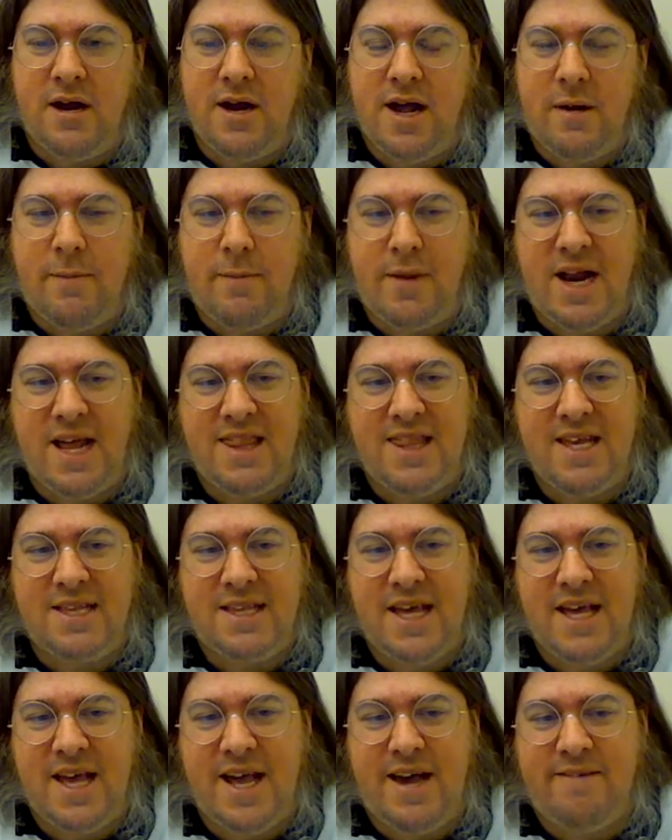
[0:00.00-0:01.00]
are now. But I
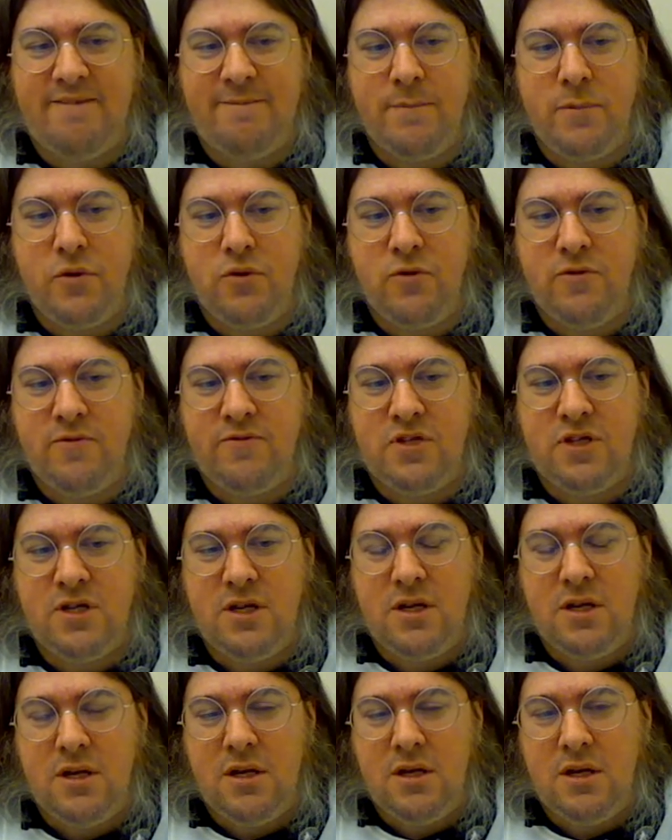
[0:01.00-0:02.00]
think they have moved.
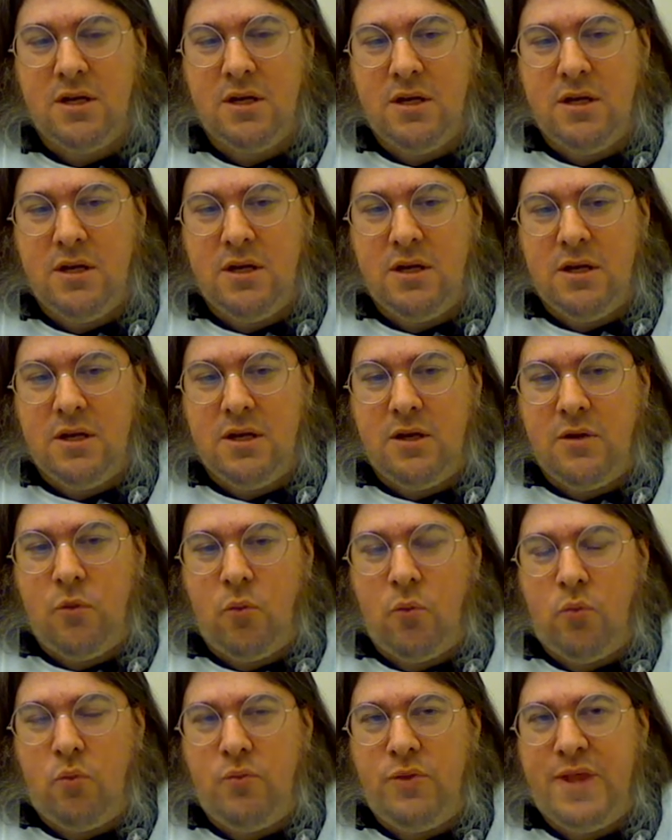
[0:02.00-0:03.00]

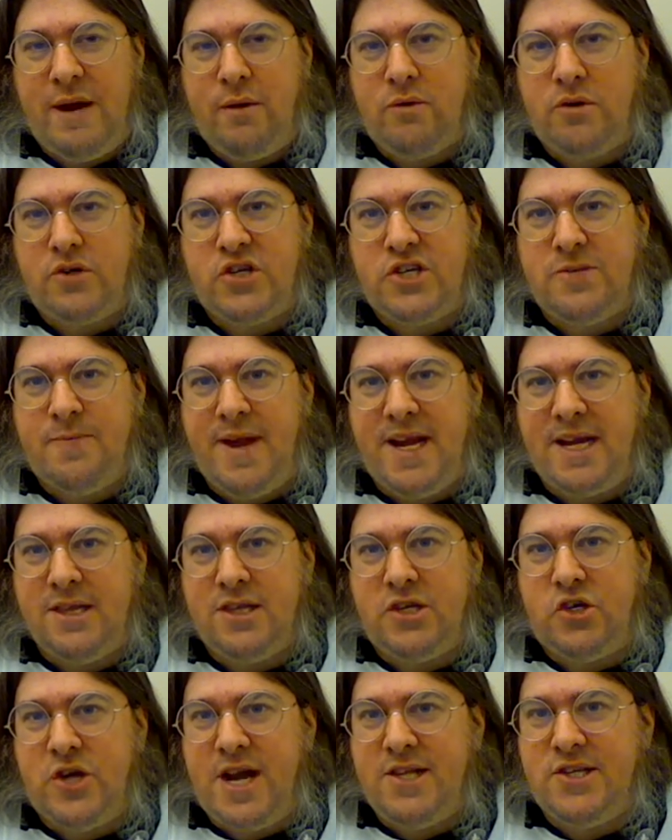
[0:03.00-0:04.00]
They were just
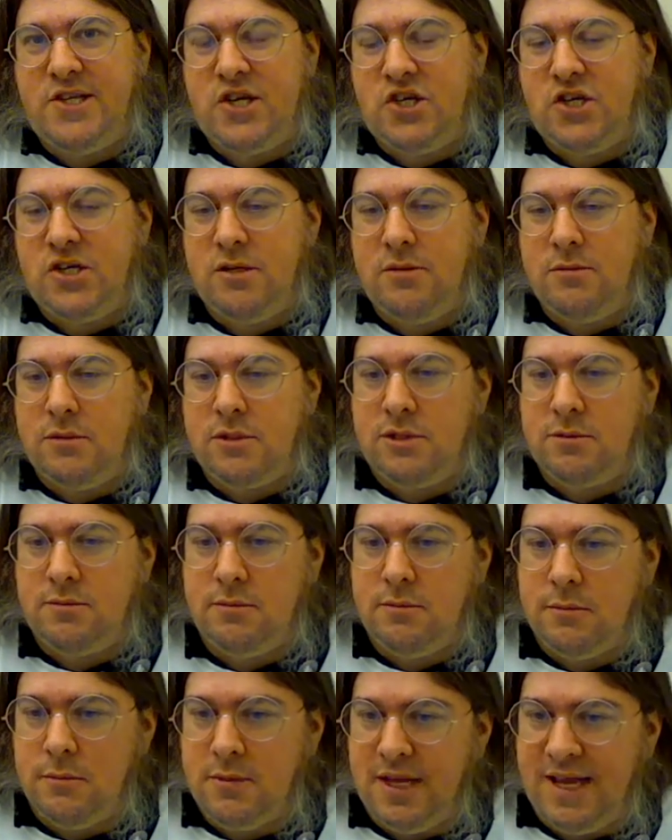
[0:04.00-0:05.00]
making the transition
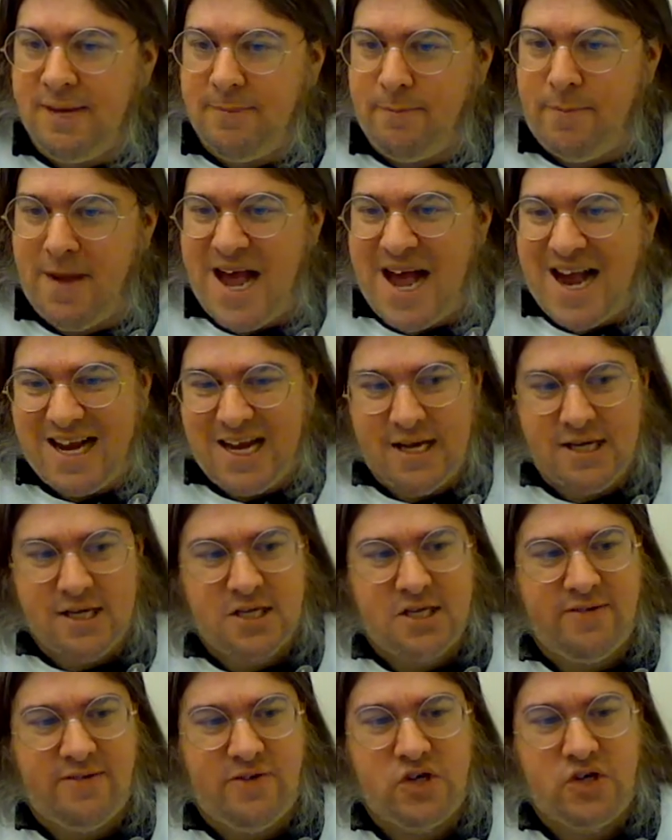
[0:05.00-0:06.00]
in, back
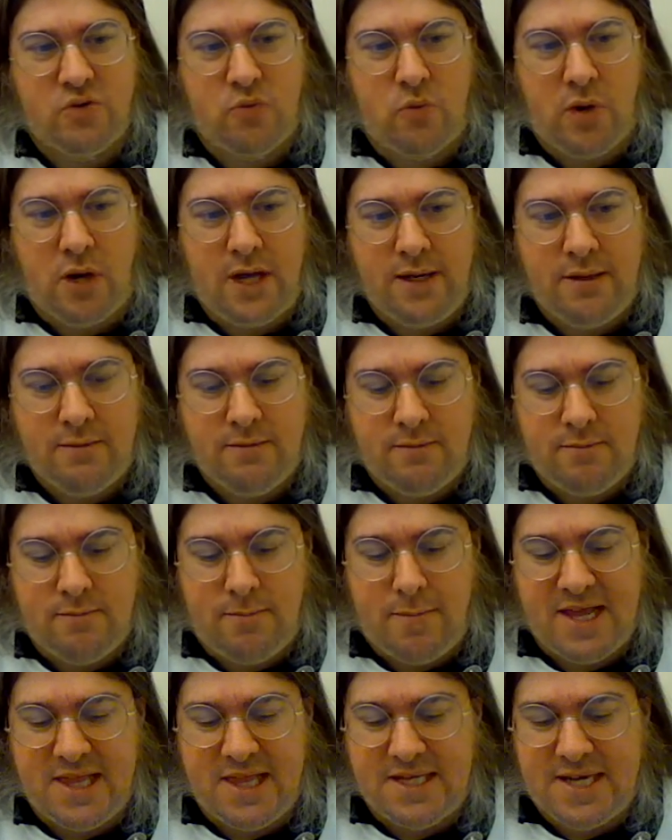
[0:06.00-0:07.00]
into Division One
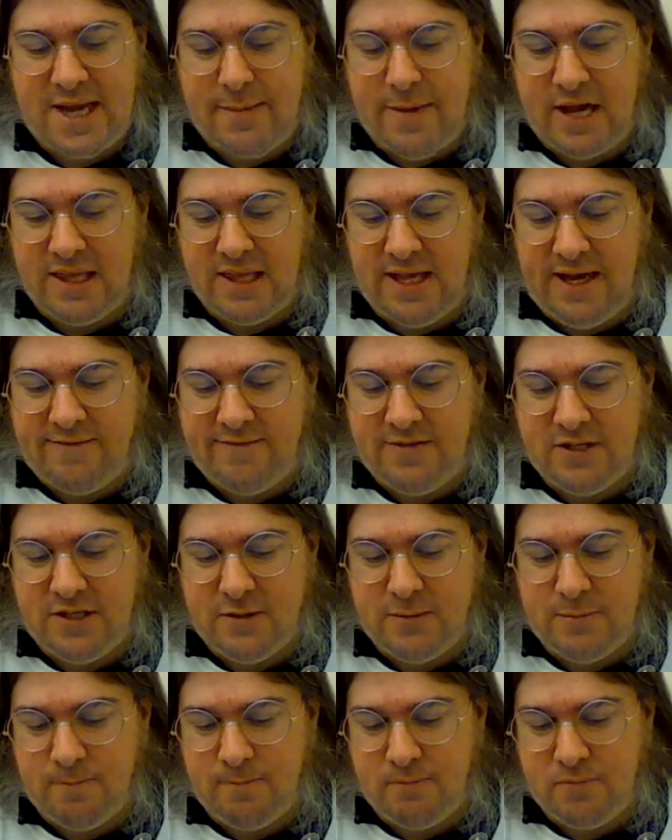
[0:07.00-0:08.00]
by the time I left.
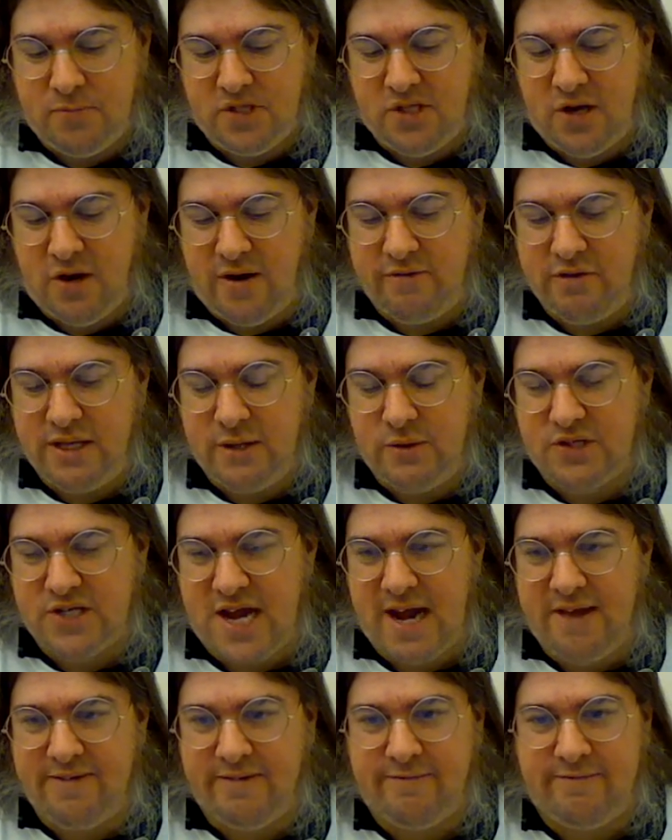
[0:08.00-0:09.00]
So everything was
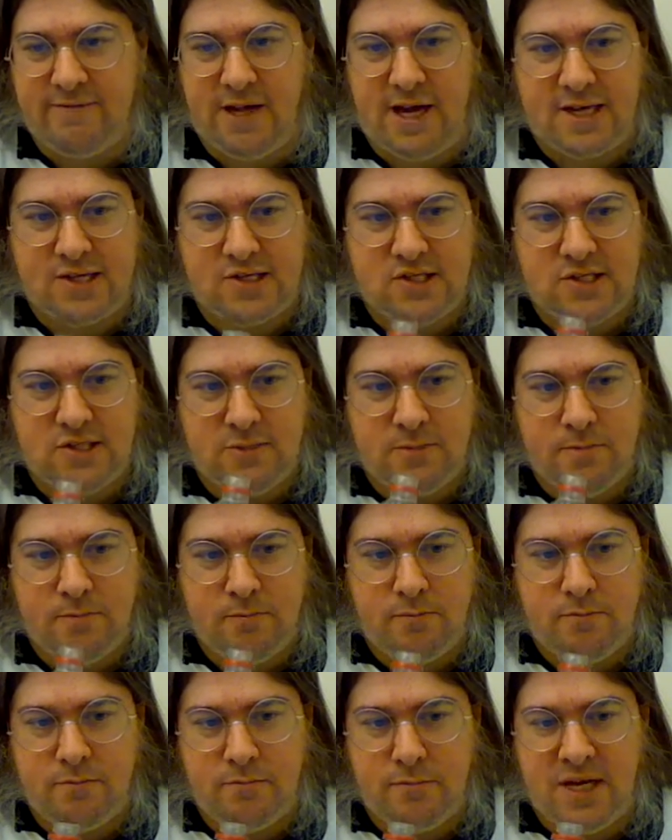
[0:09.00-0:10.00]
kind of in flux.
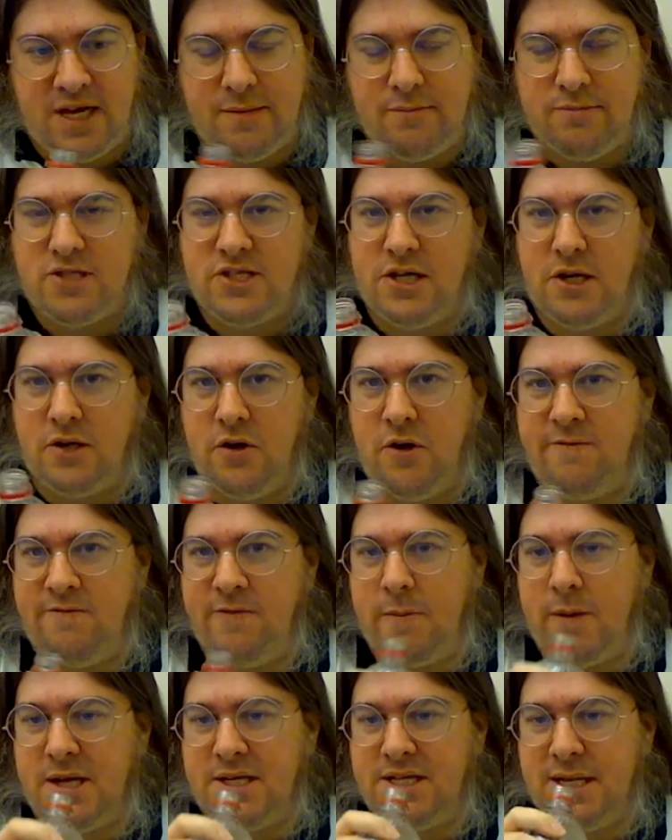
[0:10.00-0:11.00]
But still, no
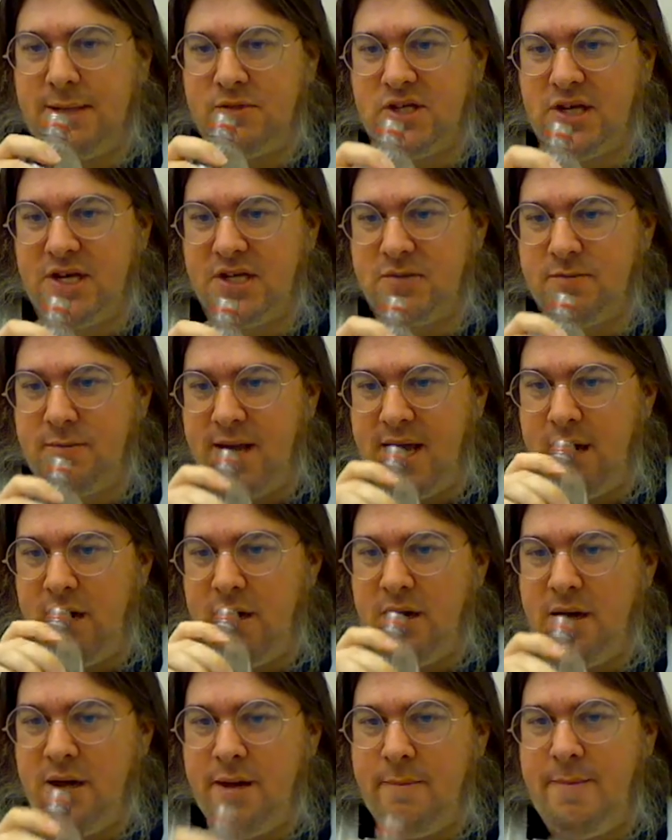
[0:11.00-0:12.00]
football team, so it doesn't
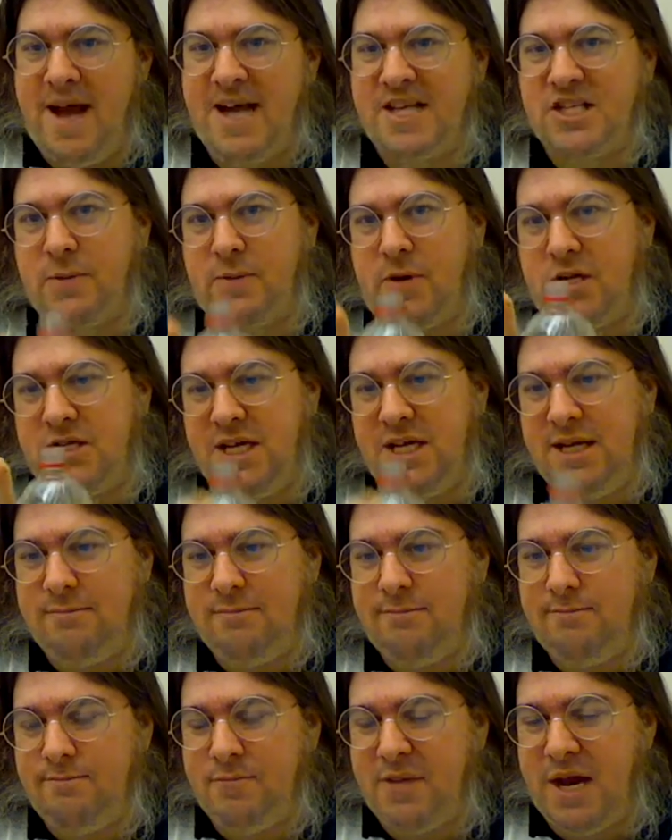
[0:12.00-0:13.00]
matter. Basketball
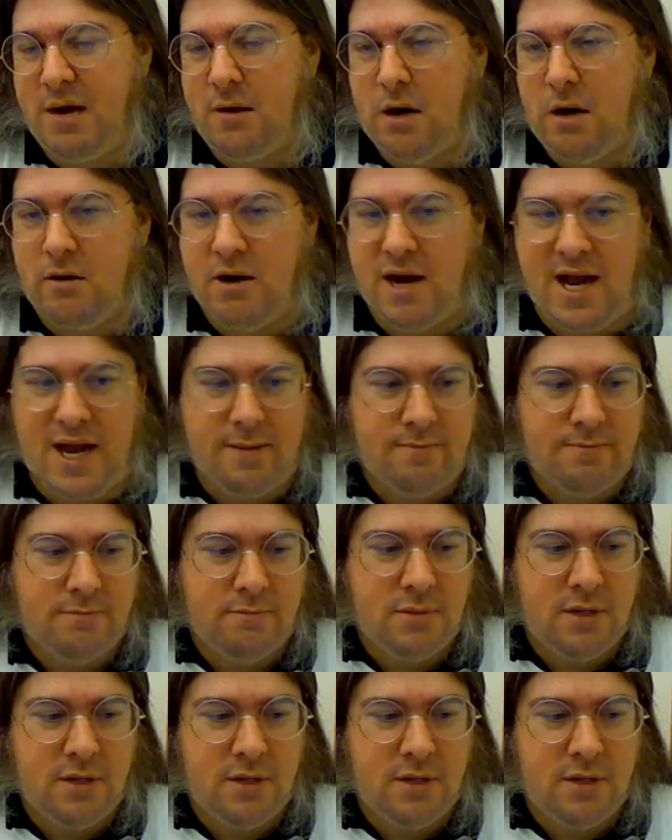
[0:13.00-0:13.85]
team, they were all right.